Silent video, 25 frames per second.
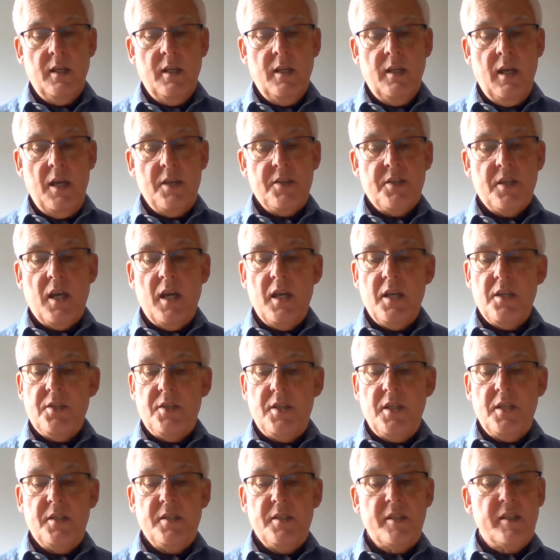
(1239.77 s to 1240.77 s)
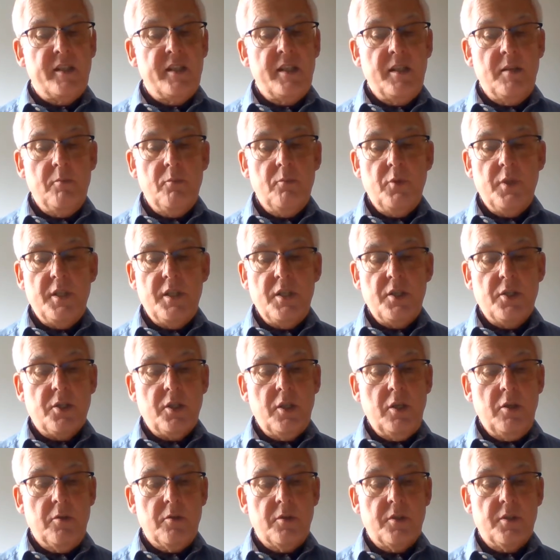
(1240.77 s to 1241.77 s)
as I assisted him with his
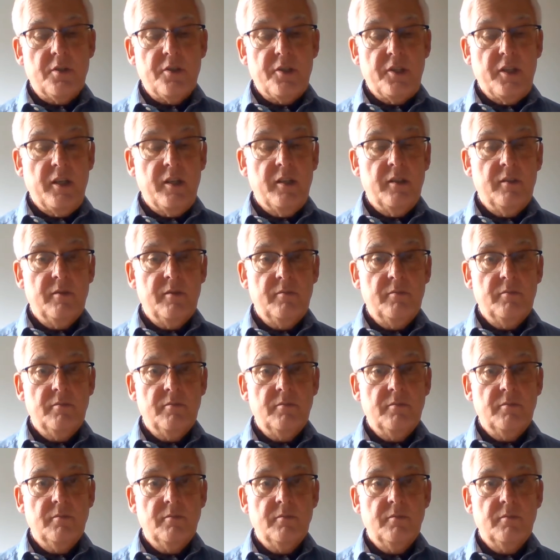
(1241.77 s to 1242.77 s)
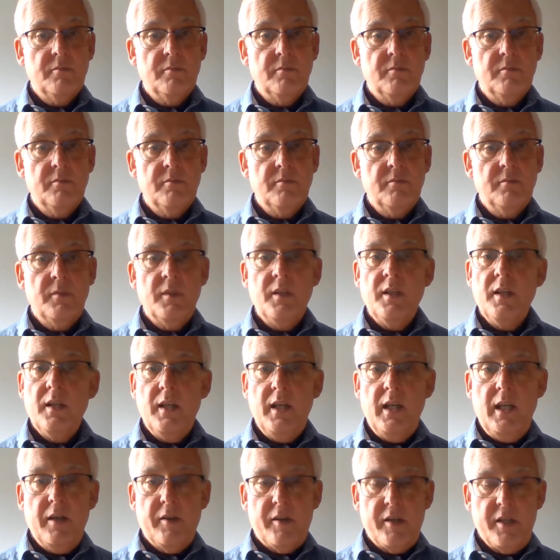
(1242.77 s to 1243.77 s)
coat, sir.
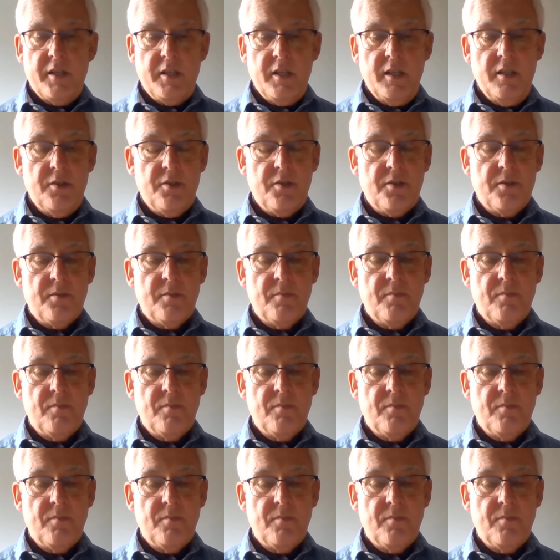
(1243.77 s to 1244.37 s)
Here it is.